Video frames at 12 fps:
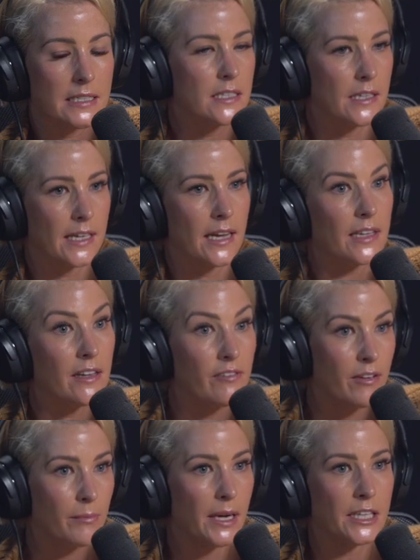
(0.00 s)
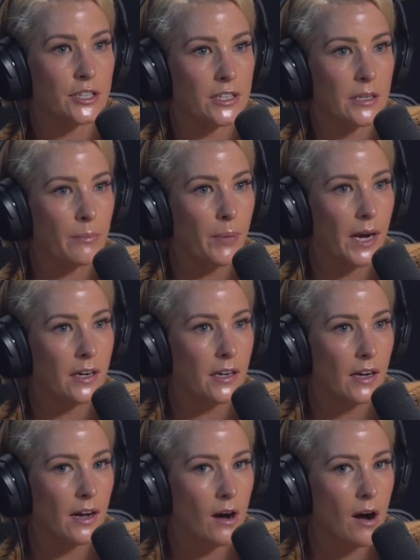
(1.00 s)
is to get the information, but
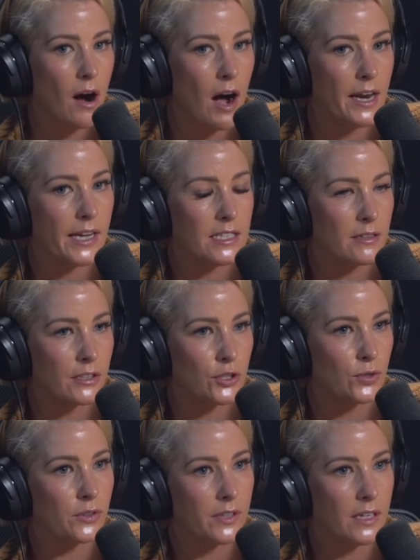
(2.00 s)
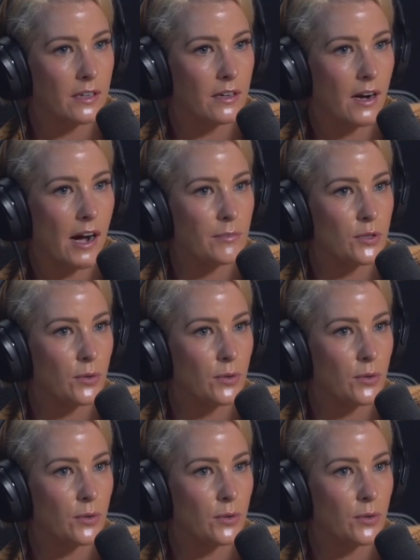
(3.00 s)
I need to ensure that I'm doing it.